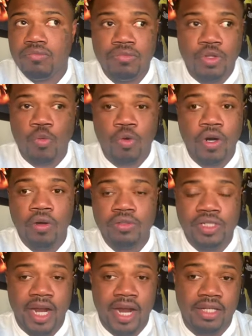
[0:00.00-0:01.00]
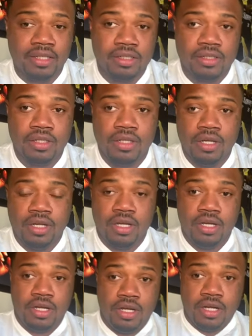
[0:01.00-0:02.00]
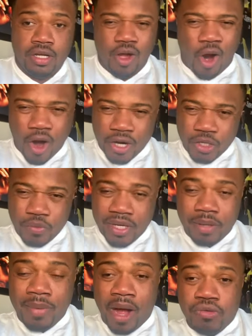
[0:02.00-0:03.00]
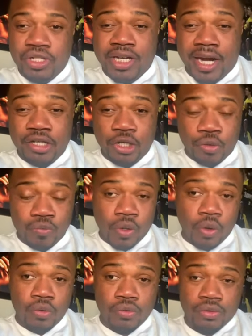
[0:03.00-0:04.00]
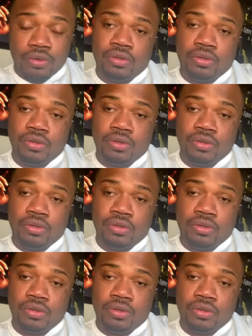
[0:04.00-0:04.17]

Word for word: the world changed. Arguing about gender roles.